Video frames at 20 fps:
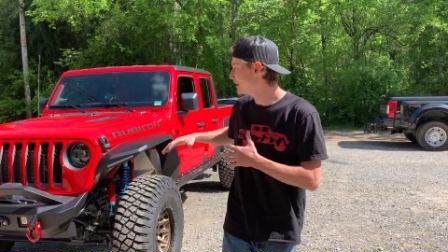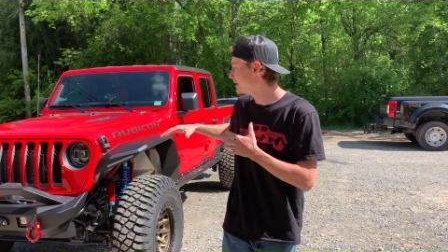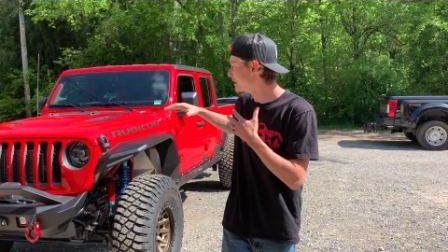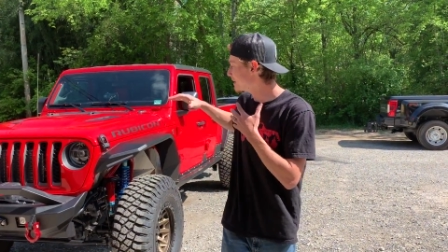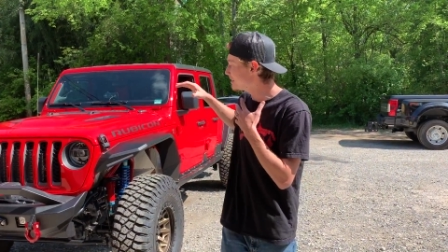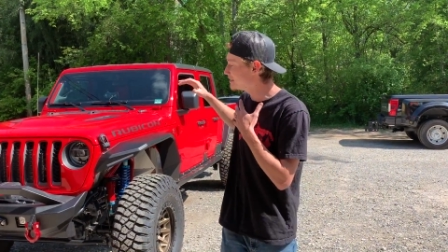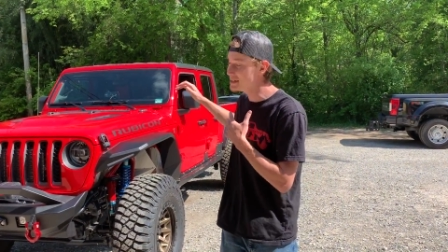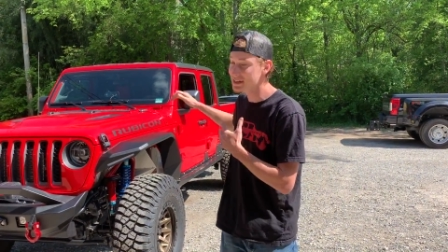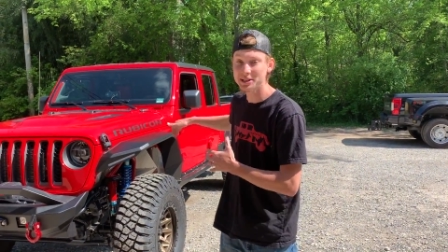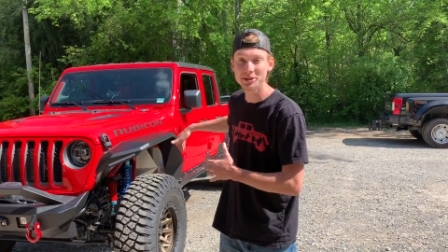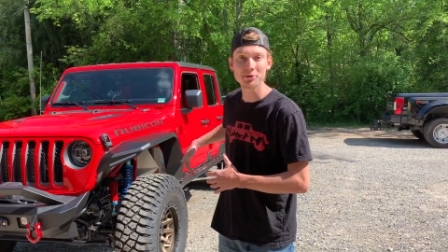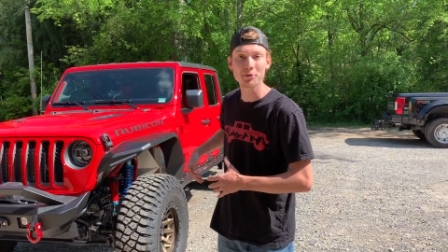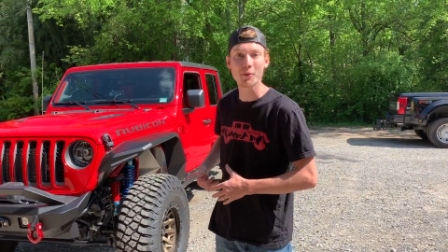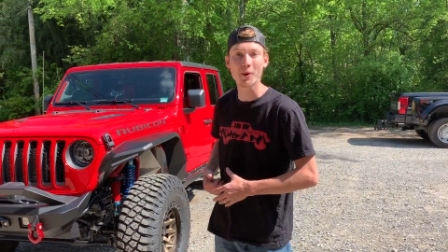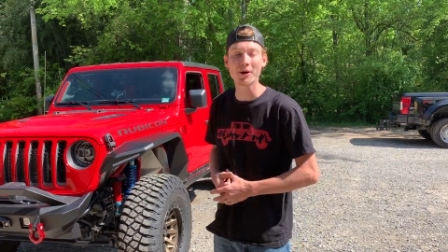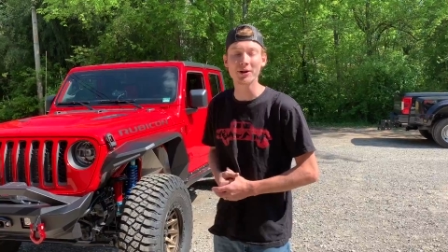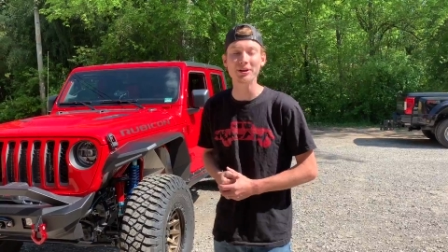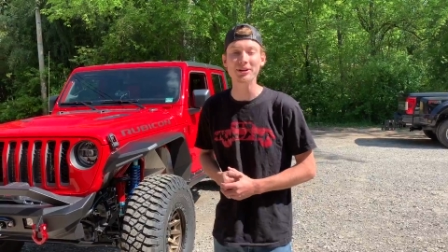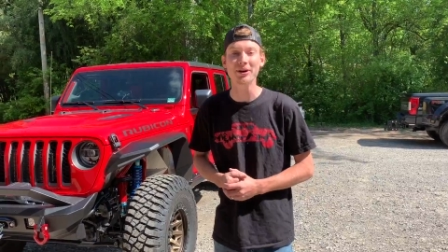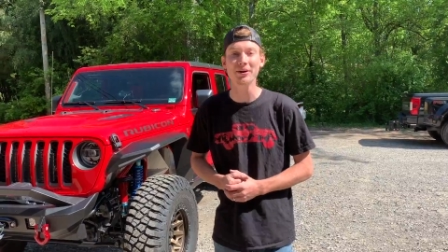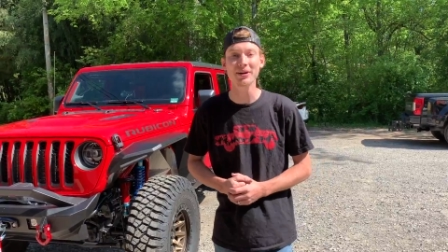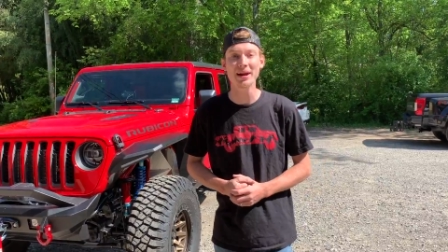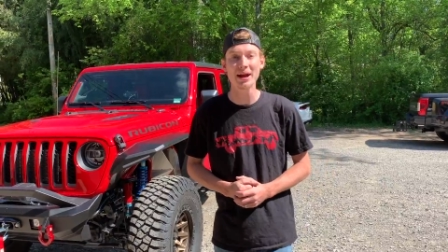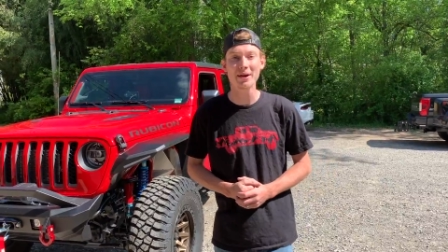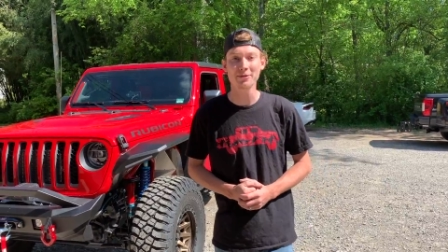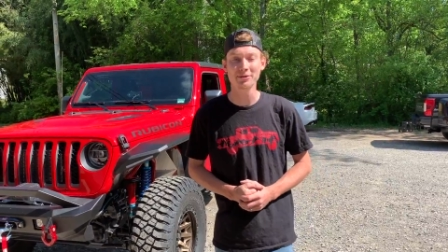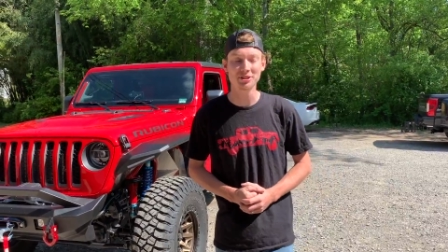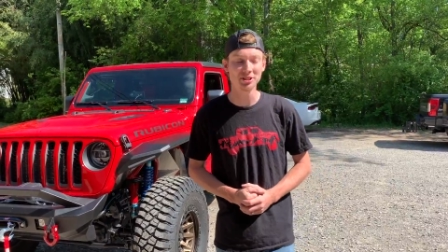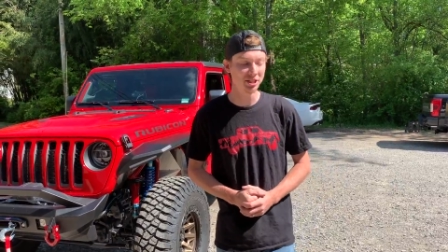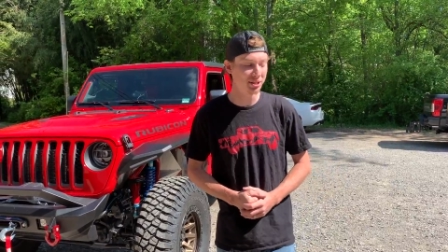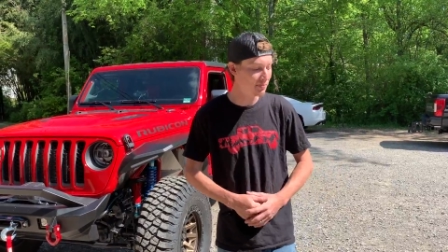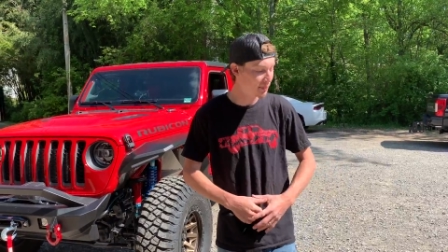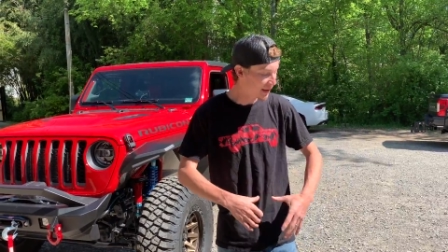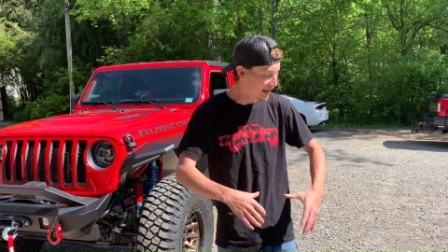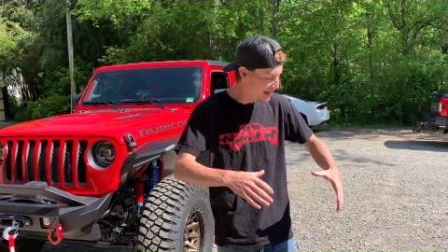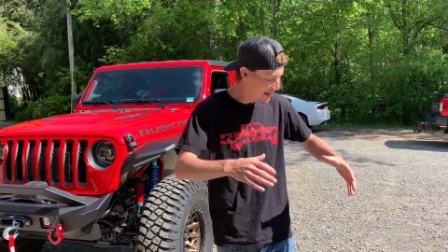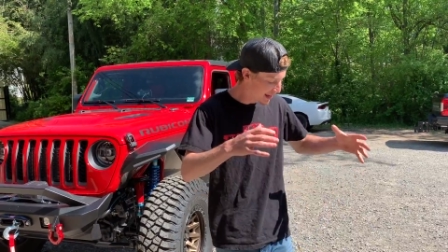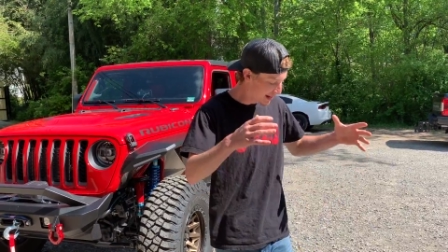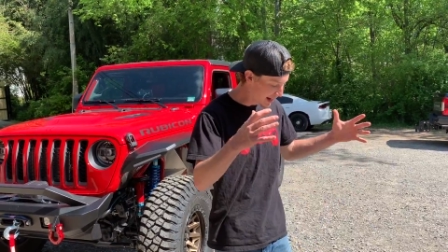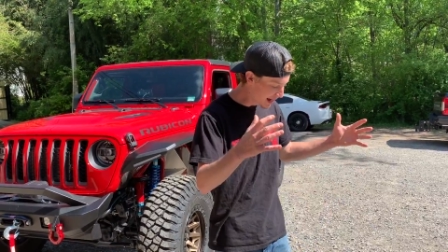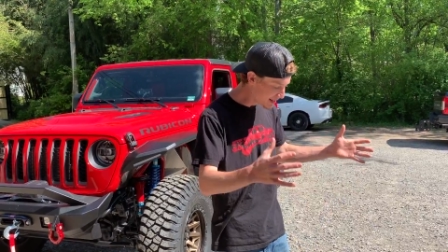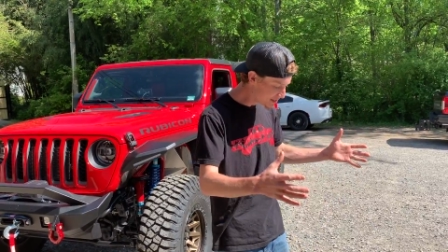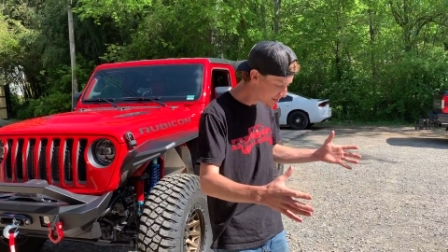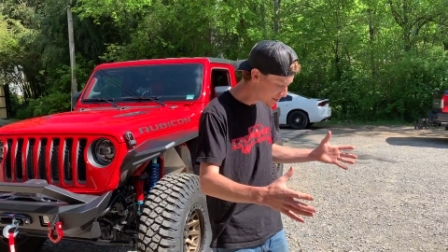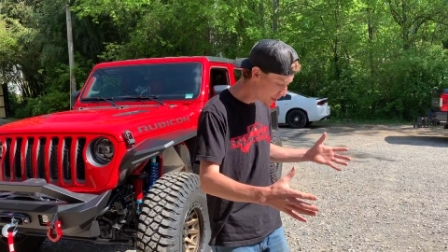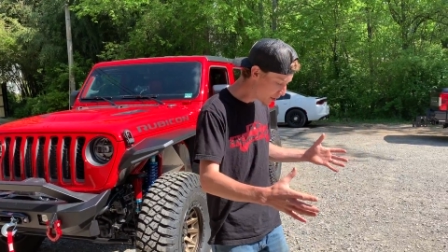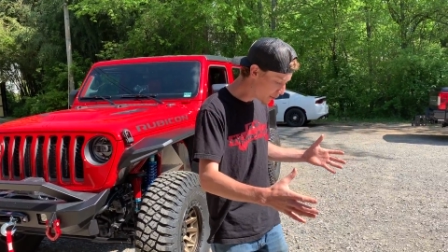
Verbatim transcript: and continue working on our Jeep. And as you